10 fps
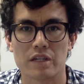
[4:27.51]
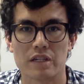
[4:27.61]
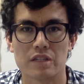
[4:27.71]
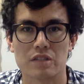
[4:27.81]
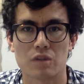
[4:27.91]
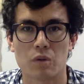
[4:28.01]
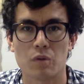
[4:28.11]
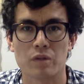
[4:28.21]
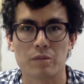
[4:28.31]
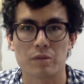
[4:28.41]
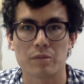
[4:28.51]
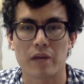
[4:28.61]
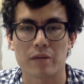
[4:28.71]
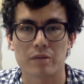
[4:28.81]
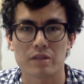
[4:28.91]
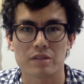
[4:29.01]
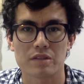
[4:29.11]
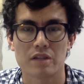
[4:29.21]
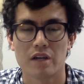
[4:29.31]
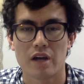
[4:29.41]
is holding me back,
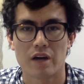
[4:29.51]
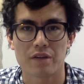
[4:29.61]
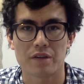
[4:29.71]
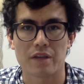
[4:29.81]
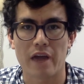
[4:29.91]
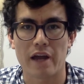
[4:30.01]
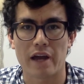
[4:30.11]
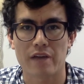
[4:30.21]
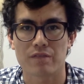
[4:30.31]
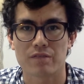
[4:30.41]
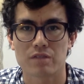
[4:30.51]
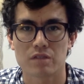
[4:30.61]
because other than that, I have